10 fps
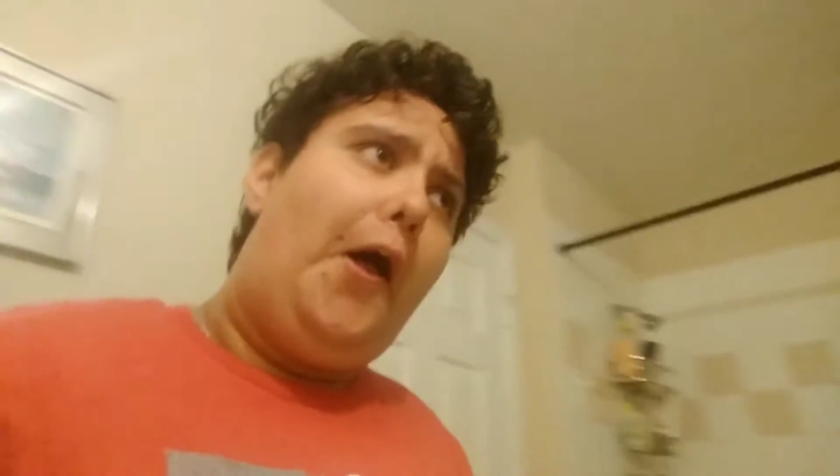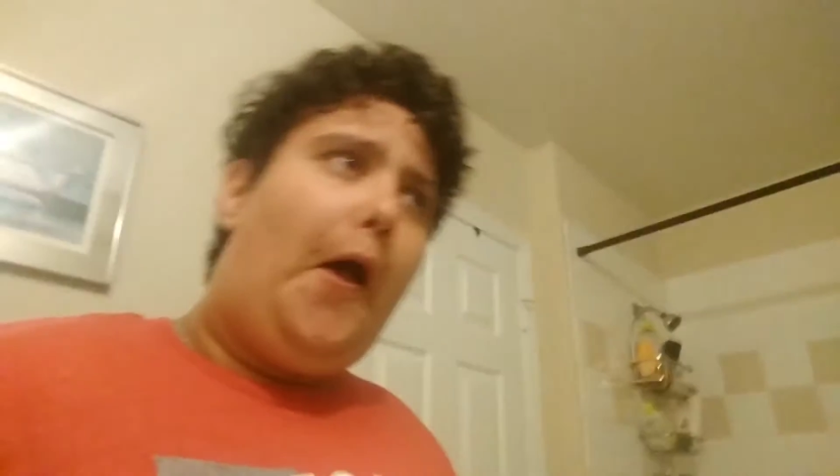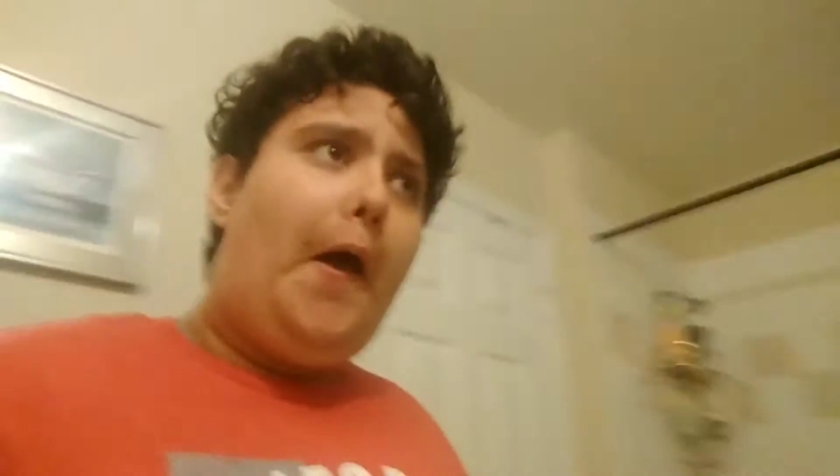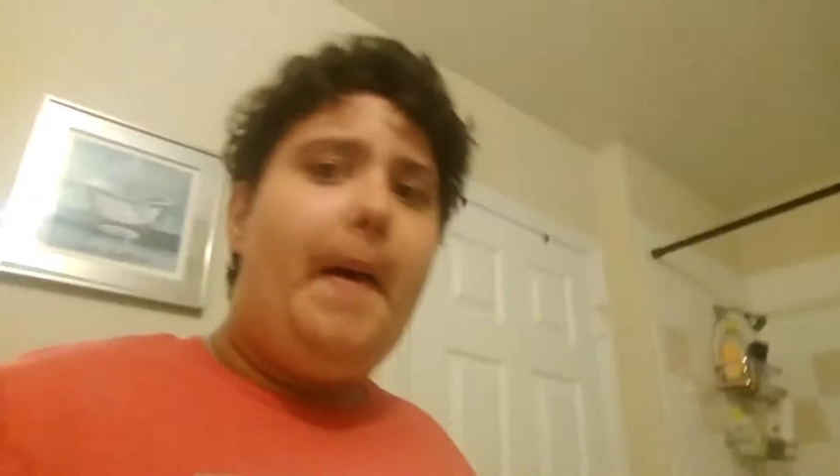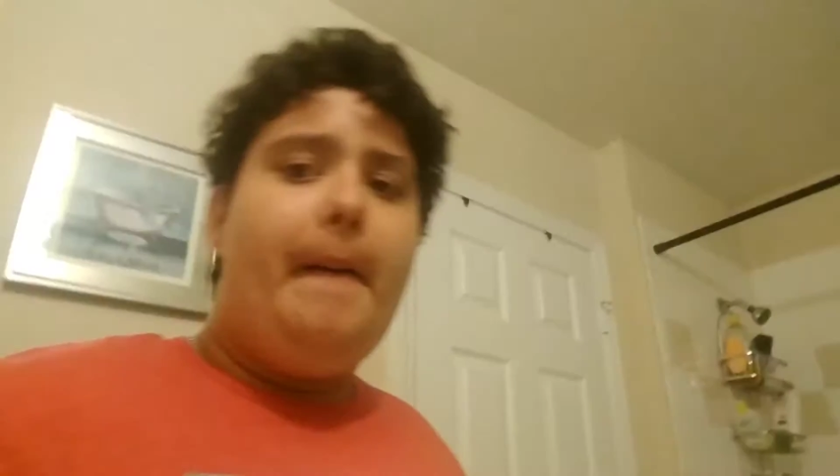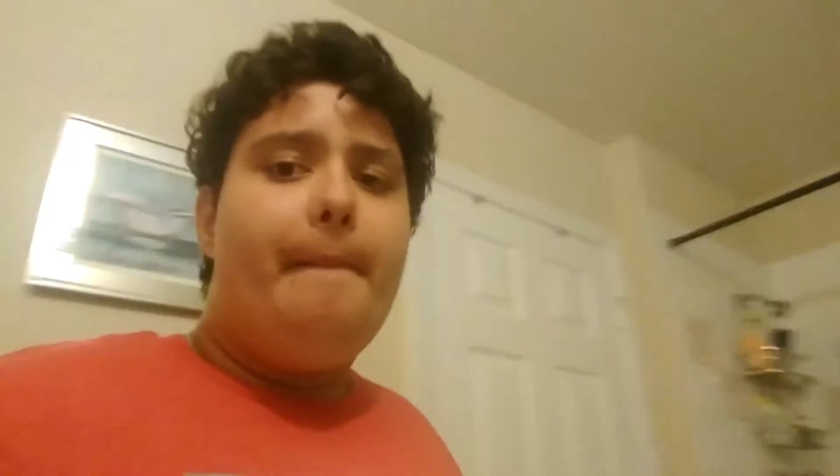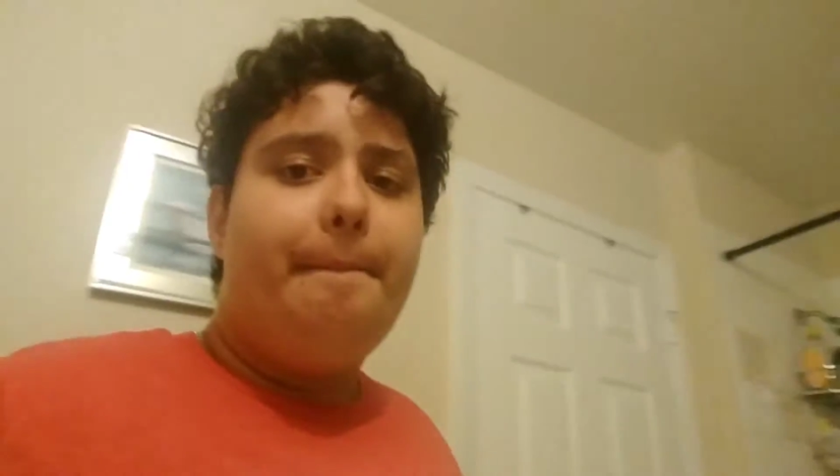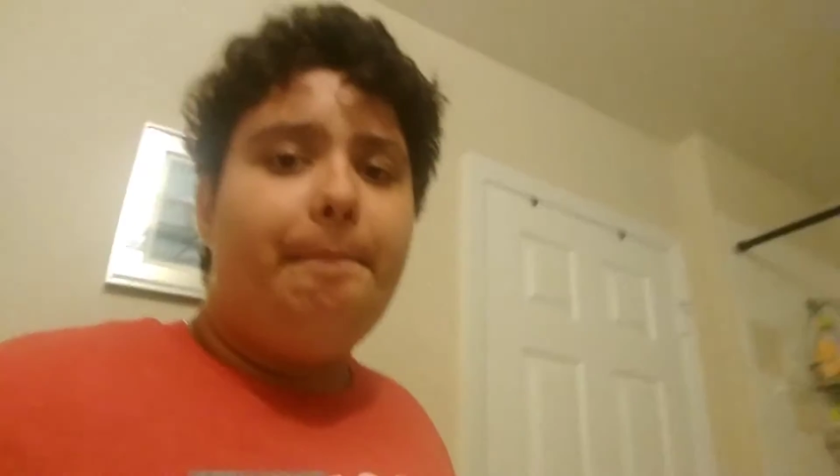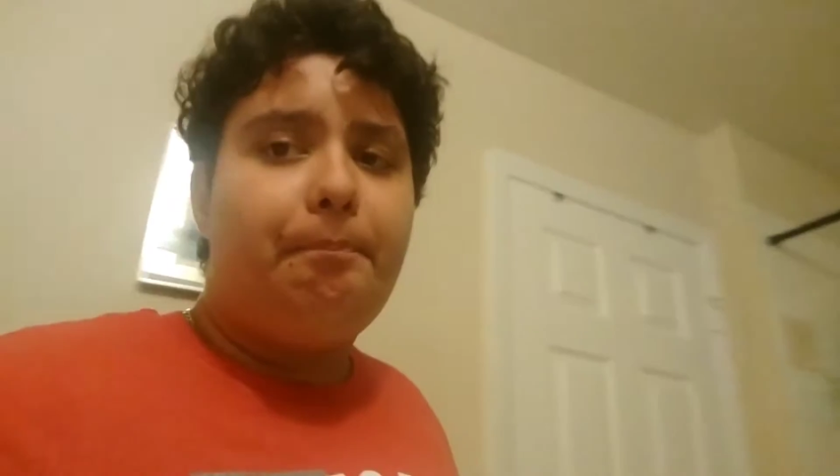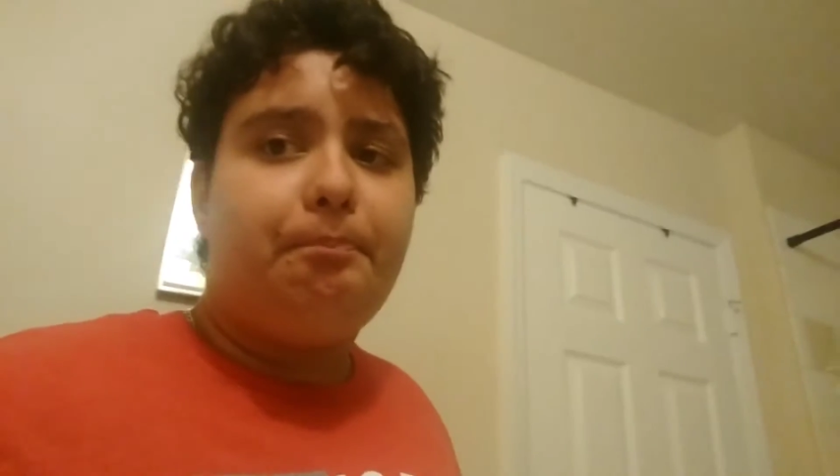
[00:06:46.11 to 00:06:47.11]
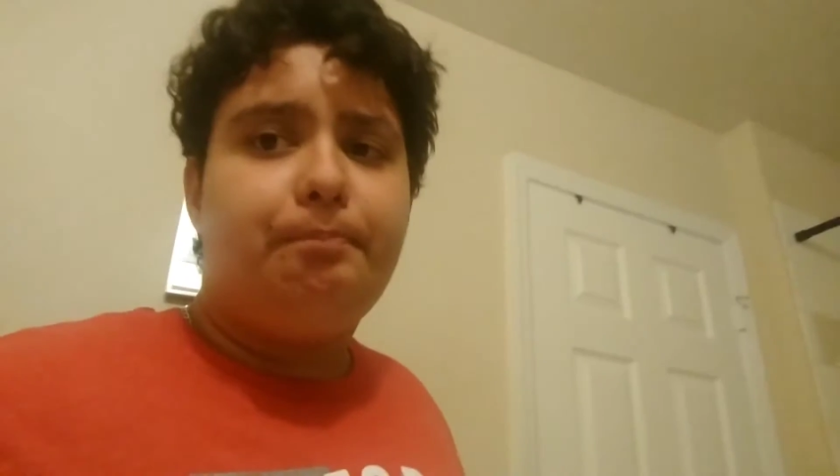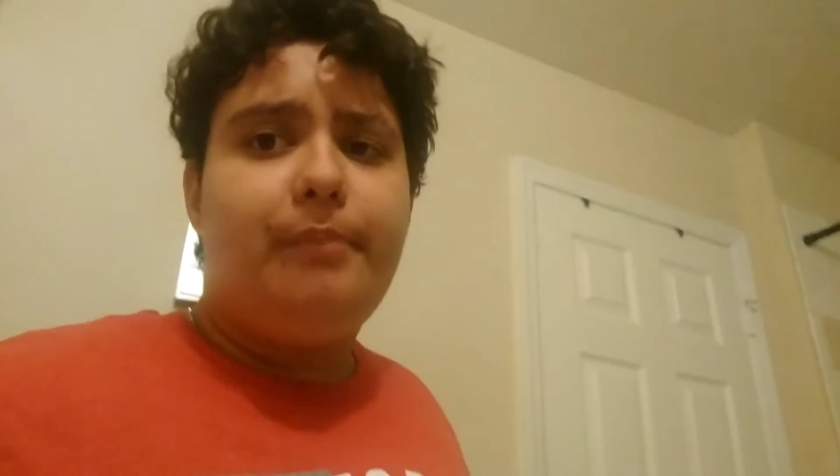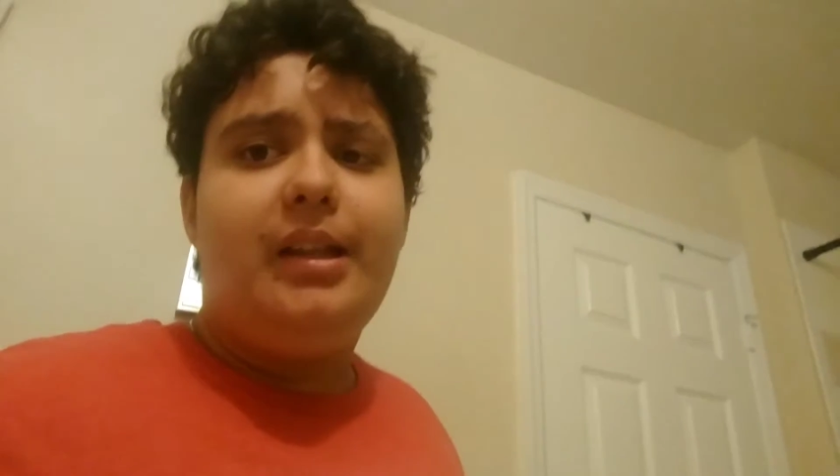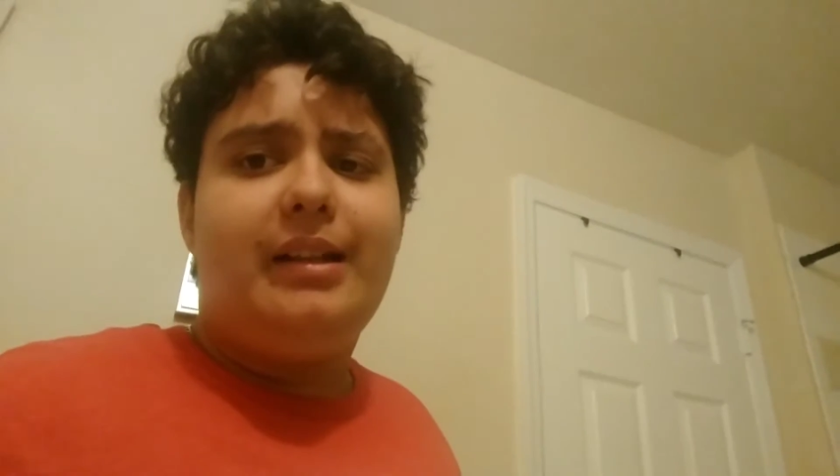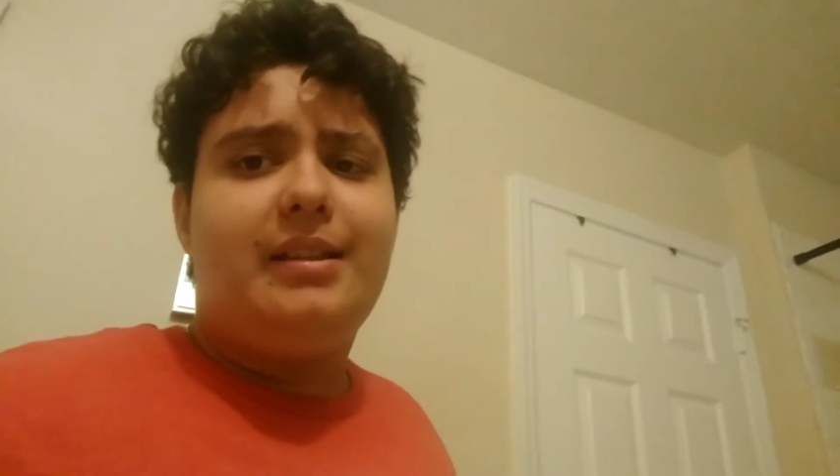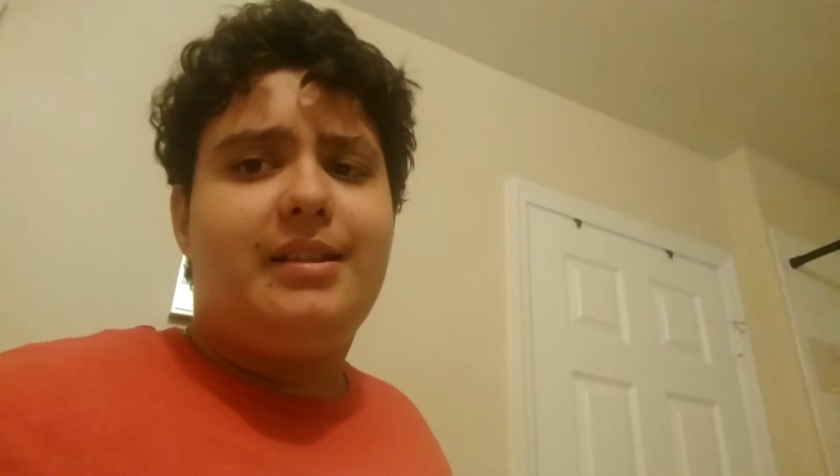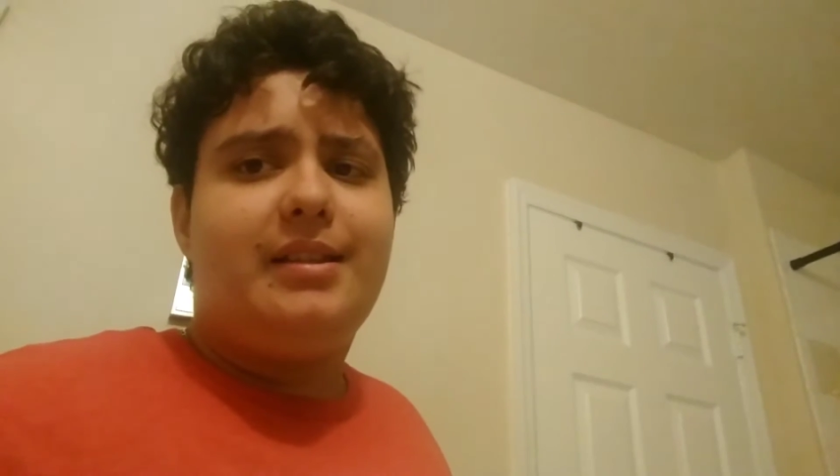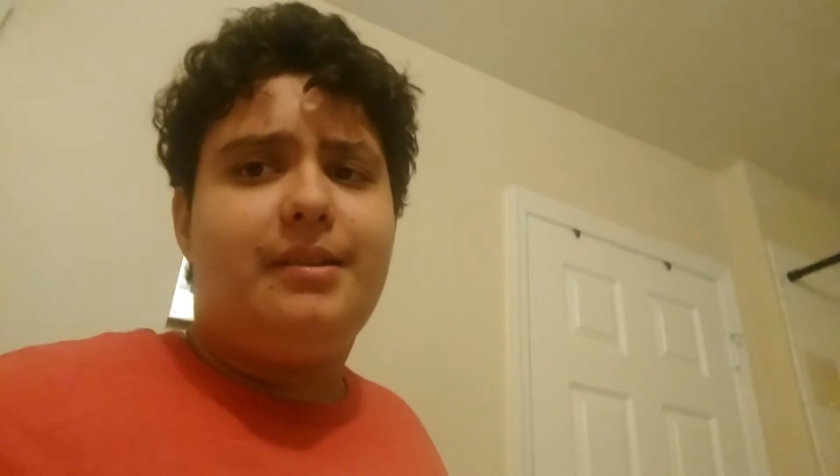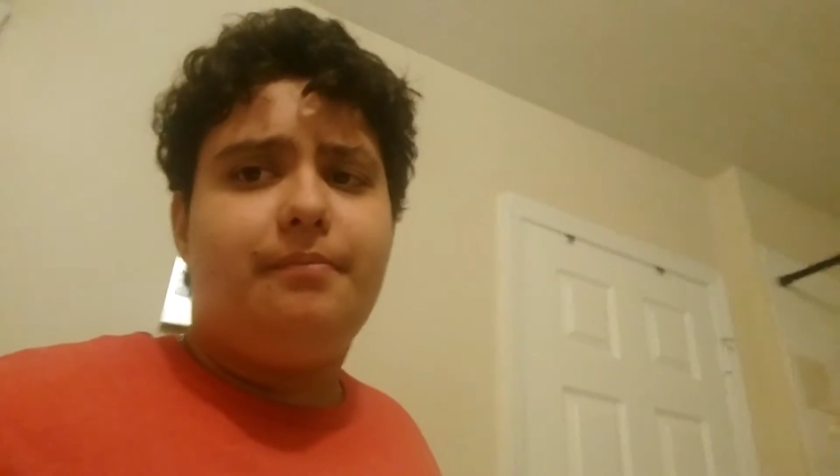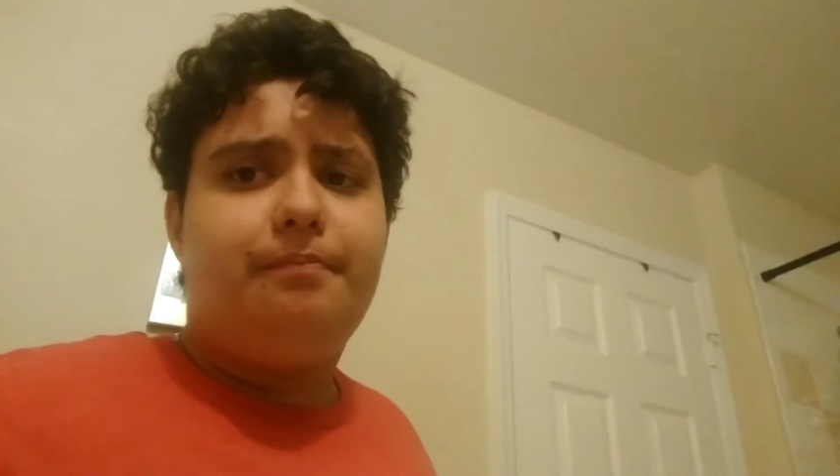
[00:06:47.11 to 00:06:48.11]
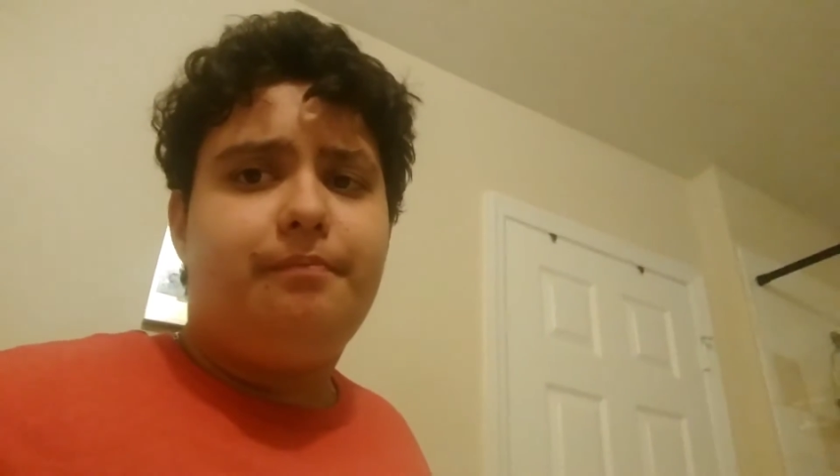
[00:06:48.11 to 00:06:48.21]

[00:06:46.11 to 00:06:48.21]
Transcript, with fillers: Um, but yeah, that's